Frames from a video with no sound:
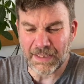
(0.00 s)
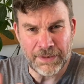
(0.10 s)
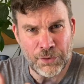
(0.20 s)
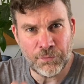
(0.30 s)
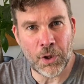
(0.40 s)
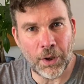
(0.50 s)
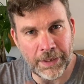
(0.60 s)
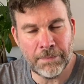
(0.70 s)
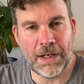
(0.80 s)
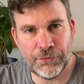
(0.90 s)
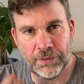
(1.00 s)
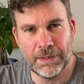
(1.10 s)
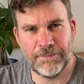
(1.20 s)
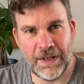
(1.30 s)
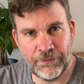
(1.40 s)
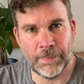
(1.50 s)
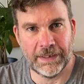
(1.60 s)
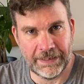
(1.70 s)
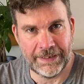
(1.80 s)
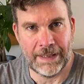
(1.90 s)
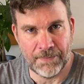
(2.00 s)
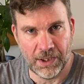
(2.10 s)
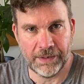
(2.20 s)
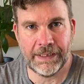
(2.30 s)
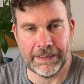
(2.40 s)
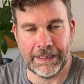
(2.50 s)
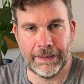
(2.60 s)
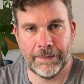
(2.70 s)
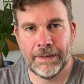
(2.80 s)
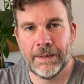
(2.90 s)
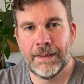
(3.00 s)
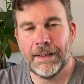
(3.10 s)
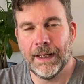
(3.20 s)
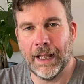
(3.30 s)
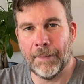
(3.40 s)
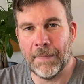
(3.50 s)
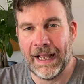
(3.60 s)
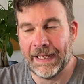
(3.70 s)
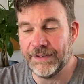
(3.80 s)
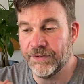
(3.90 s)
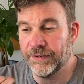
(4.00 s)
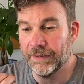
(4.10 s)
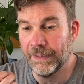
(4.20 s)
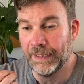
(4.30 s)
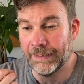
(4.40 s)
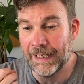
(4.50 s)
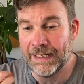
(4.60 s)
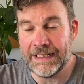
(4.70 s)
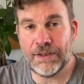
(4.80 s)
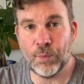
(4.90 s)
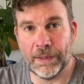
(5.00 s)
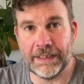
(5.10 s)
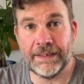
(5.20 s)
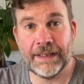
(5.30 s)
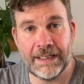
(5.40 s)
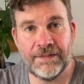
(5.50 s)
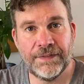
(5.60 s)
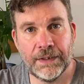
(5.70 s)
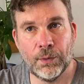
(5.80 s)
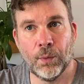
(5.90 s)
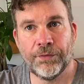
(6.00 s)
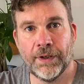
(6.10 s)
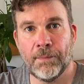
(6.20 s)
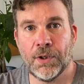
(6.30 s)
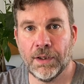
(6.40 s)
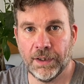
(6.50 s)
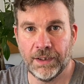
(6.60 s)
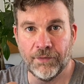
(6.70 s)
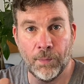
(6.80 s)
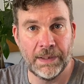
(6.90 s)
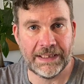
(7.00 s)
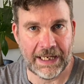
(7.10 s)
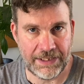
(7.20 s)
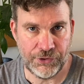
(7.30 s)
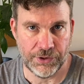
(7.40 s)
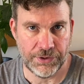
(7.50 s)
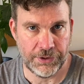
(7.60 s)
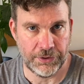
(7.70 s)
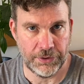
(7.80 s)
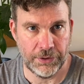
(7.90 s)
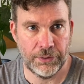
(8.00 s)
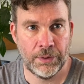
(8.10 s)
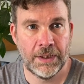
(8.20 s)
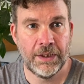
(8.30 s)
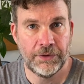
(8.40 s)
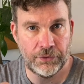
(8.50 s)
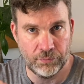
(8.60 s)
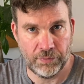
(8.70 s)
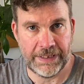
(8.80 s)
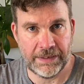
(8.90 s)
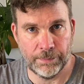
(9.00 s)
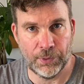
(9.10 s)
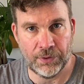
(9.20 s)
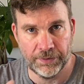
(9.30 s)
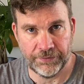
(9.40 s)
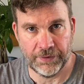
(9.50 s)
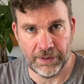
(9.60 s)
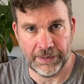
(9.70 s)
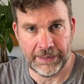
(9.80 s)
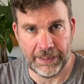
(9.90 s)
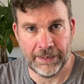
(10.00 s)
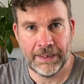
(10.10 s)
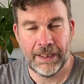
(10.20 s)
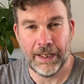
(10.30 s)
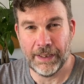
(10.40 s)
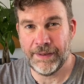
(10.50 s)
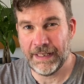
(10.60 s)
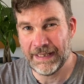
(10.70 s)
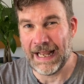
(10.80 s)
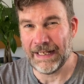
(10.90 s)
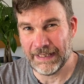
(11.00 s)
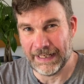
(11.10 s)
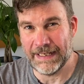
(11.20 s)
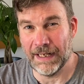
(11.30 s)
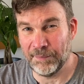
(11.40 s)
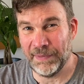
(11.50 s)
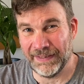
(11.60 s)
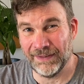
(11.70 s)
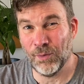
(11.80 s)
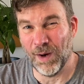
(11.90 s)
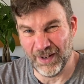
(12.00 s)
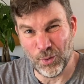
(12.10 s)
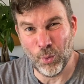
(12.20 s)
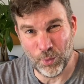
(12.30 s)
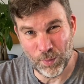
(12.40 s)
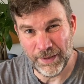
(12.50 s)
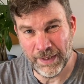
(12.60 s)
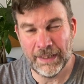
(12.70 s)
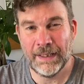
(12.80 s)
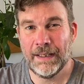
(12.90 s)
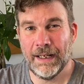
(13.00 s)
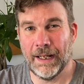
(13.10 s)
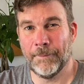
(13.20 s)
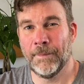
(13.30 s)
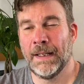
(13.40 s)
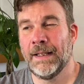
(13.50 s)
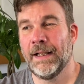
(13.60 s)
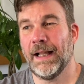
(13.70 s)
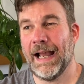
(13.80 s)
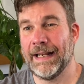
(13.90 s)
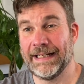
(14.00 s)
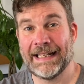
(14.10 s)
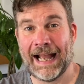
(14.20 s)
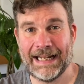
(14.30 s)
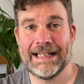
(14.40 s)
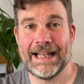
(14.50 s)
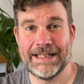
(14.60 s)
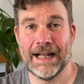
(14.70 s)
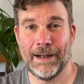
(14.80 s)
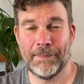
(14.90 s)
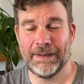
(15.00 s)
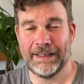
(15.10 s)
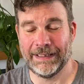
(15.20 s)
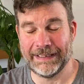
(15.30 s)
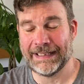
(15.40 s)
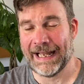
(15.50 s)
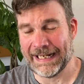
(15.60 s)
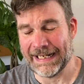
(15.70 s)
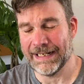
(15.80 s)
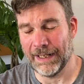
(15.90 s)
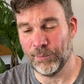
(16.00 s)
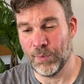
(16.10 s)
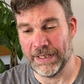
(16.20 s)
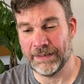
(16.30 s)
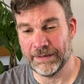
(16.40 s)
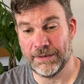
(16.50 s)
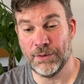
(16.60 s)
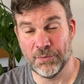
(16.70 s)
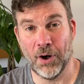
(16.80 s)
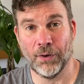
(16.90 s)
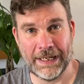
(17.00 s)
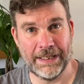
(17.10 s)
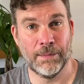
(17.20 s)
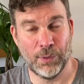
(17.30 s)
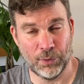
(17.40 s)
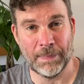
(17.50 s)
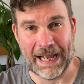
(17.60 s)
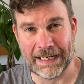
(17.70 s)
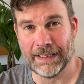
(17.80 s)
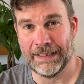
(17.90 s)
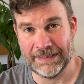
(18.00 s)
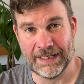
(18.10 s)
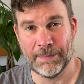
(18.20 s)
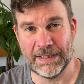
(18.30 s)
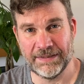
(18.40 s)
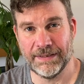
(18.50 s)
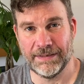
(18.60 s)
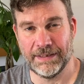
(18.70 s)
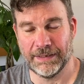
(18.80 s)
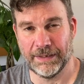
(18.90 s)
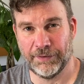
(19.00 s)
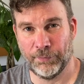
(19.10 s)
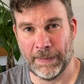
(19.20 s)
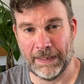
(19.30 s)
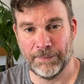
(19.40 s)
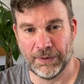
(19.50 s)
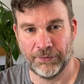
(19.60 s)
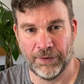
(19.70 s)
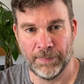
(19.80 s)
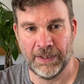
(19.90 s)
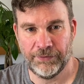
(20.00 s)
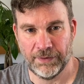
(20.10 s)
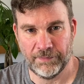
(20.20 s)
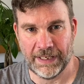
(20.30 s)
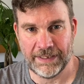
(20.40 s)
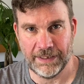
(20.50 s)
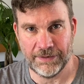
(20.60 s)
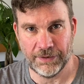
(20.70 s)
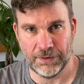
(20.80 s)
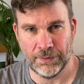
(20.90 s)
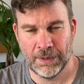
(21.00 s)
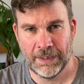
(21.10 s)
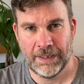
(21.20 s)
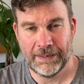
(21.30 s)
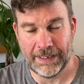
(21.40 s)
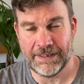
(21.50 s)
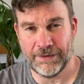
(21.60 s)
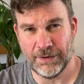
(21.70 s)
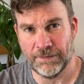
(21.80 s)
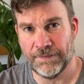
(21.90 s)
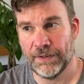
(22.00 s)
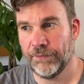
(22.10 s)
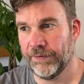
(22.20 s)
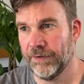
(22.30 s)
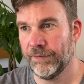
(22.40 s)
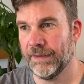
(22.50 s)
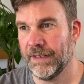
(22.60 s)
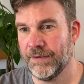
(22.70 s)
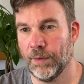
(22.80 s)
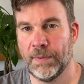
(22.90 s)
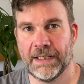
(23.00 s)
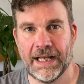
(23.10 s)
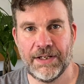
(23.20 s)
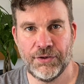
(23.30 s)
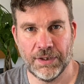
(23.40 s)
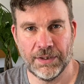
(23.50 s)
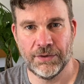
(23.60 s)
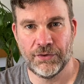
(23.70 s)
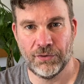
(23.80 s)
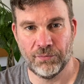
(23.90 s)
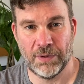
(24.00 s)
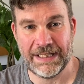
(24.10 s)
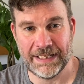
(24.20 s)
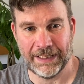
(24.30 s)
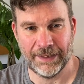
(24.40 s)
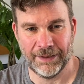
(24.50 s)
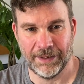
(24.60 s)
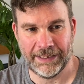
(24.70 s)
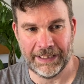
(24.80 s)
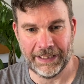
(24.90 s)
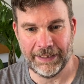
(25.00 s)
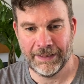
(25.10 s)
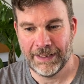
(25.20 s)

you've got an emotional investment in them liking it. Um, and, and, and equally, they feel some kind of obligation to you to read the book and to like it. And I think that can end up being quite awkward. Um, and it can end up it can end up with you not getting the book back in some instances i suspect because the person you've lent it to lent it to feels this this obligation to read it and like it